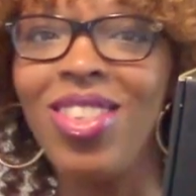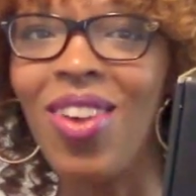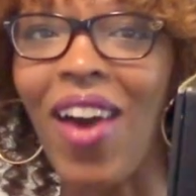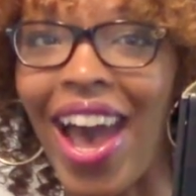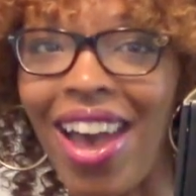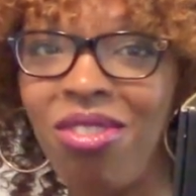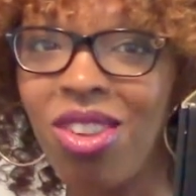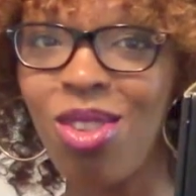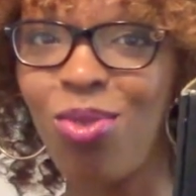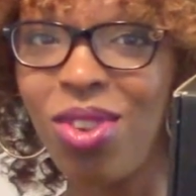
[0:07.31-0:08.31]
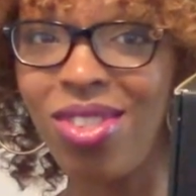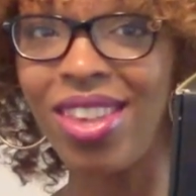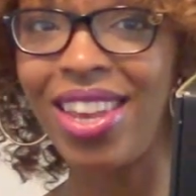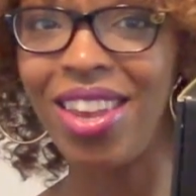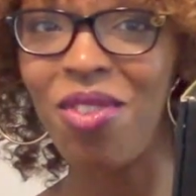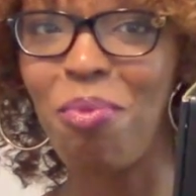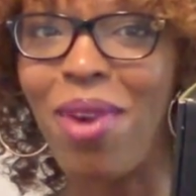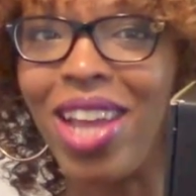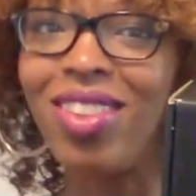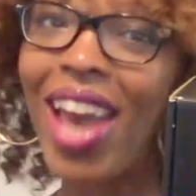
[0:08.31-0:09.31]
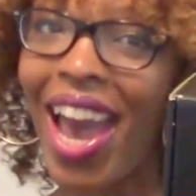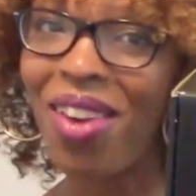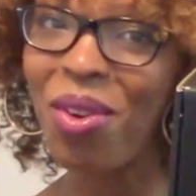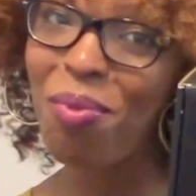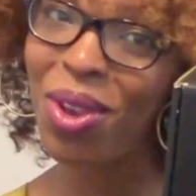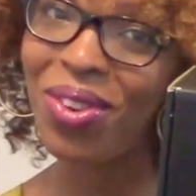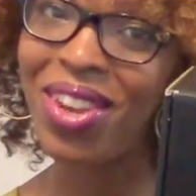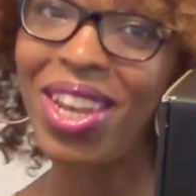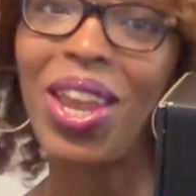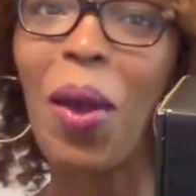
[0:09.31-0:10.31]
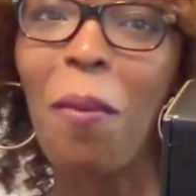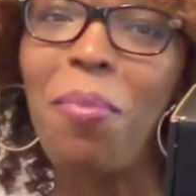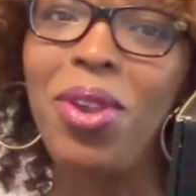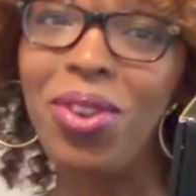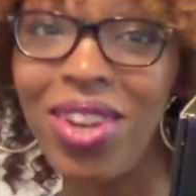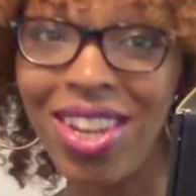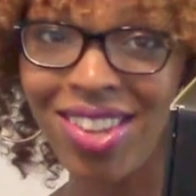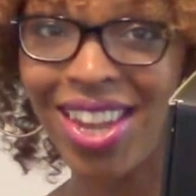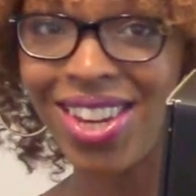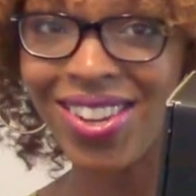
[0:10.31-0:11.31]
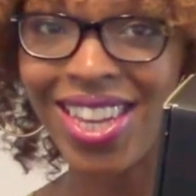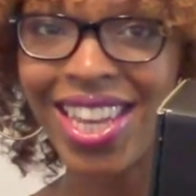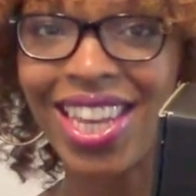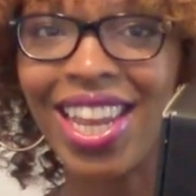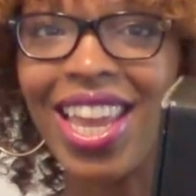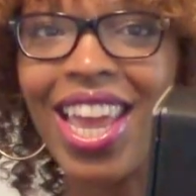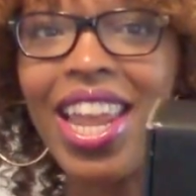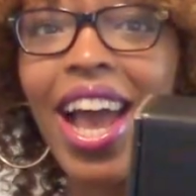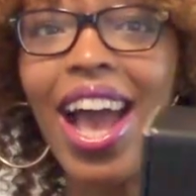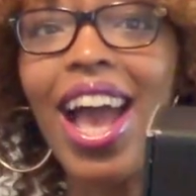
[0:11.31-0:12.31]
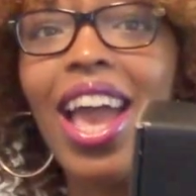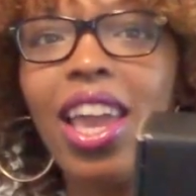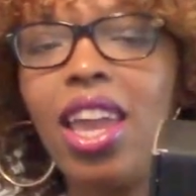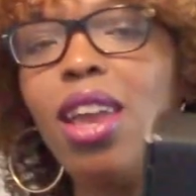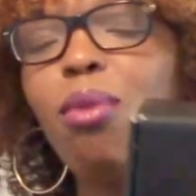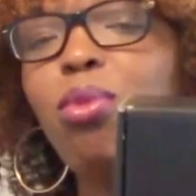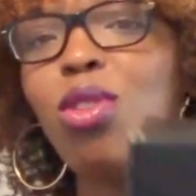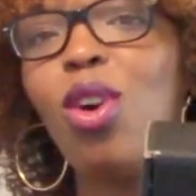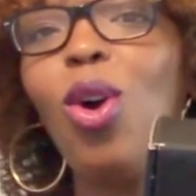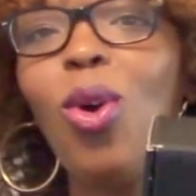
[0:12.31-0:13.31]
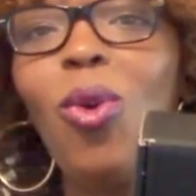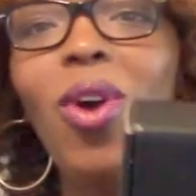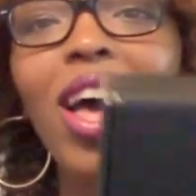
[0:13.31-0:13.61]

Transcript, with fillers: So I've just received my Tyra Beauty Beauty Tainer Kit and I am so